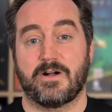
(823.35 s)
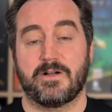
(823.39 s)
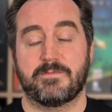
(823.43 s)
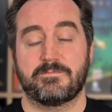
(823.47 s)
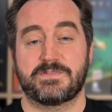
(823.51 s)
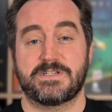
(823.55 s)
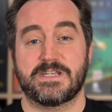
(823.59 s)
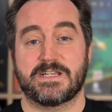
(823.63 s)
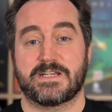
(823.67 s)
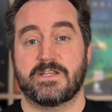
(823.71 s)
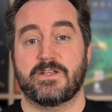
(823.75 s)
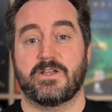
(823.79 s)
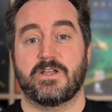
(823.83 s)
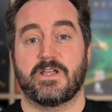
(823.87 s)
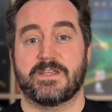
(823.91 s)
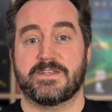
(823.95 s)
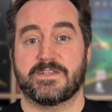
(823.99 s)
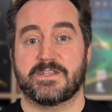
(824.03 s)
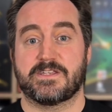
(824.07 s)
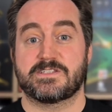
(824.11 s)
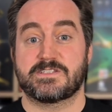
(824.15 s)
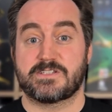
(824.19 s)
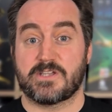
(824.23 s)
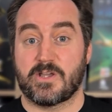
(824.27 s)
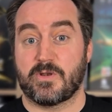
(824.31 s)
particularly in
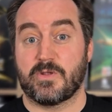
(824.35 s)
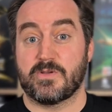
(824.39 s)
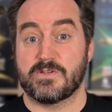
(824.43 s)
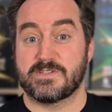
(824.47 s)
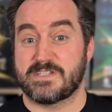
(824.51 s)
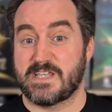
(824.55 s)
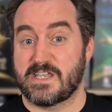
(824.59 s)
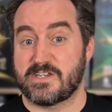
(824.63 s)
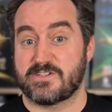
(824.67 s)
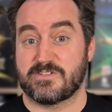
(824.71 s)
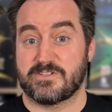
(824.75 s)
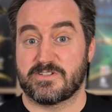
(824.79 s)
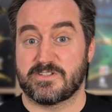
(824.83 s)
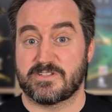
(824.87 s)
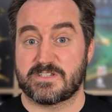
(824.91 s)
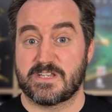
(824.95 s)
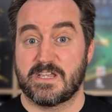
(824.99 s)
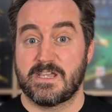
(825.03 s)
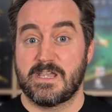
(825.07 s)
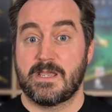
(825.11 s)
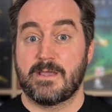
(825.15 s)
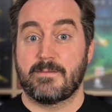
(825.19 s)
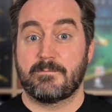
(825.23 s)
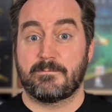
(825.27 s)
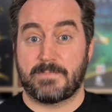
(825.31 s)
the solo sessions
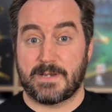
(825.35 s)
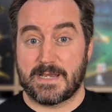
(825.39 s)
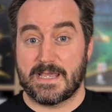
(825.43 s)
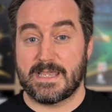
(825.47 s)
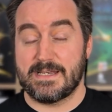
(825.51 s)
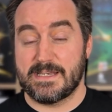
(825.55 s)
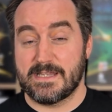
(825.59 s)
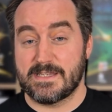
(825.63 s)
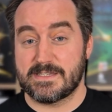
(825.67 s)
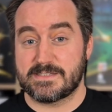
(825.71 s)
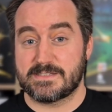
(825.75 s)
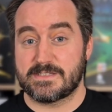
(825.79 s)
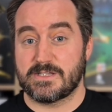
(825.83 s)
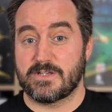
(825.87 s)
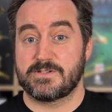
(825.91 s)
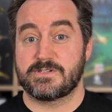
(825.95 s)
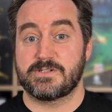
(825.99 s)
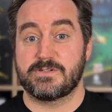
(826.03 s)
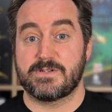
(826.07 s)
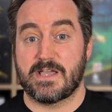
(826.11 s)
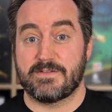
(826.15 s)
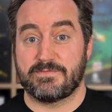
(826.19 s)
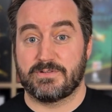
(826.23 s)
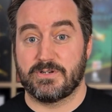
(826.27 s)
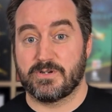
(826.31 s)
playlist, so
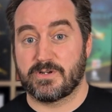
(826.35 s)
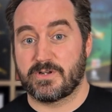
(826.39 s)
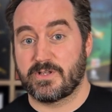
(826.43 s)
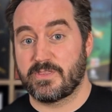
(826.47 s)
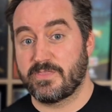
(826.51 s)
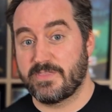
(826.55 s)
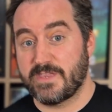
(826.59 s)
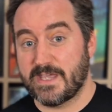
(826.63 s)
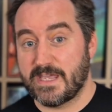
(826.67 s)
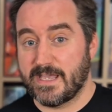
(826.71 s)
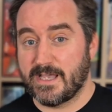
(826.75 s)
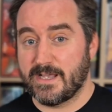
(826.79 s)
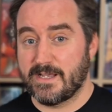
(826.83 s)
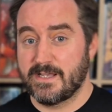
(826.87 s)
do have a look there.